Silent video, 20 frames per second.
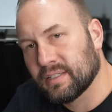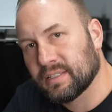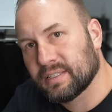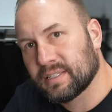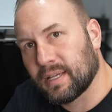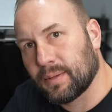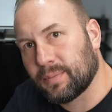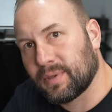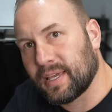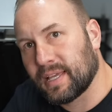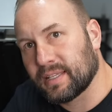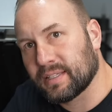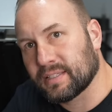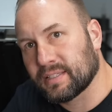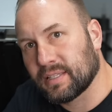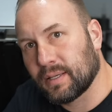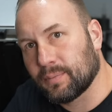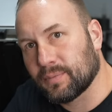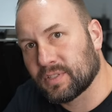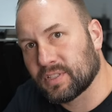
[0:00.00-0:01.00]
See I'm getting
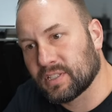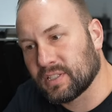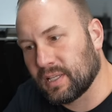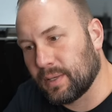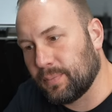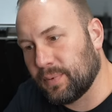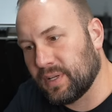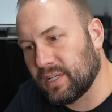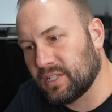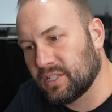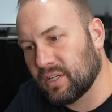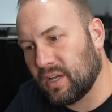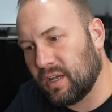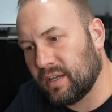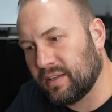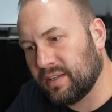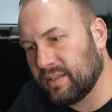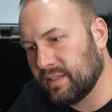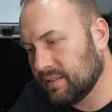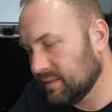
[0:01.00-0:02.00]
some slippage
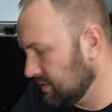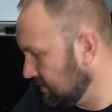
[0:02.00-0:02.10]
on it.